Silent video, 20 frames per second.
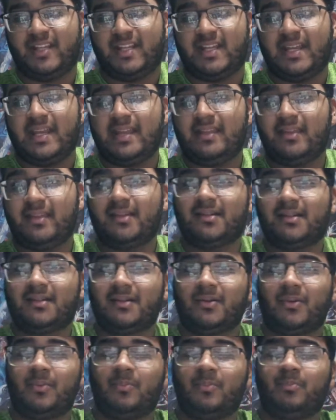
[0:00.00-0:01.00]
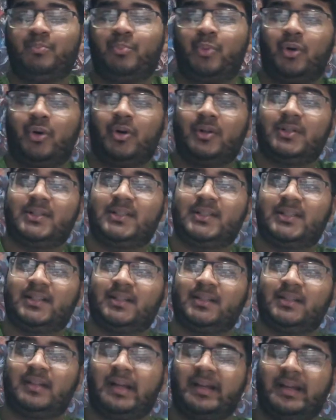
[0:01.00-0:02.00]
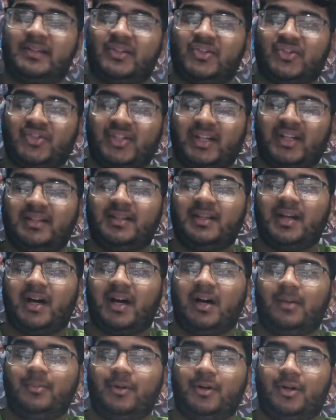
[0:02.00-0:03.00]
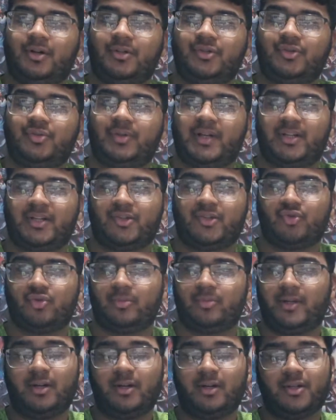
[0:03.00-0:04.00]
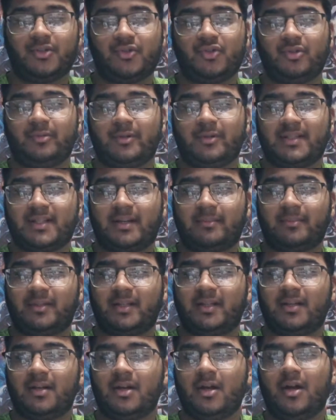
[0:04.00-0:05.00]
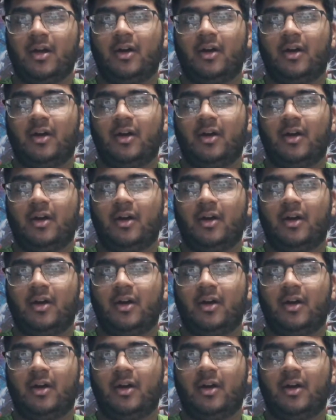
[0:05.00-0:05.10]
either stick the armor onto like a swimming costume or something,